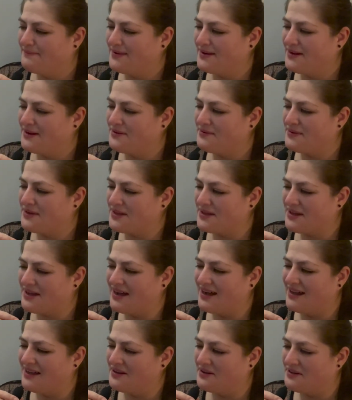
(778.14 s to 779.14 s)
anyway,
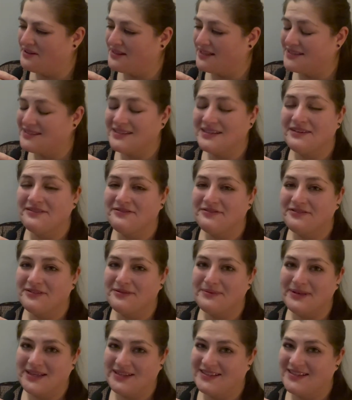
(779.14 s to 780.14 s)
that's enough for
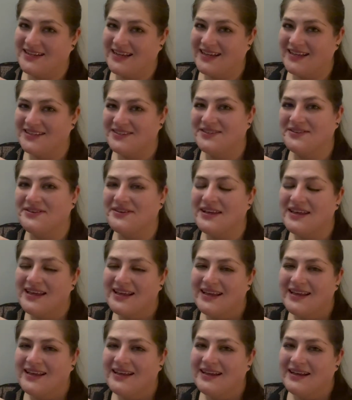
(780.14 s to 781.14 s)
me today. So
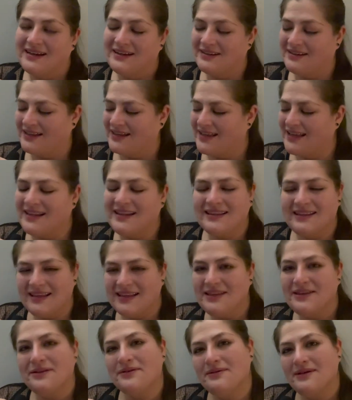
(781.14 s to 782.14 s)
again,
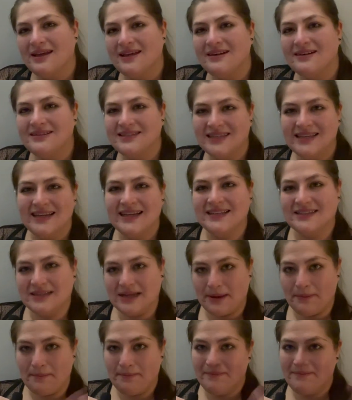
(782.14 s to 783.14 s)
thank you, and I'll see you next
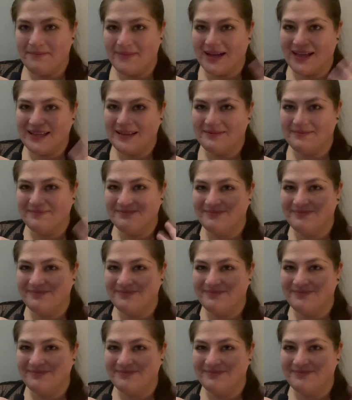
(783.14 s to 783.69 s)
time. Bye.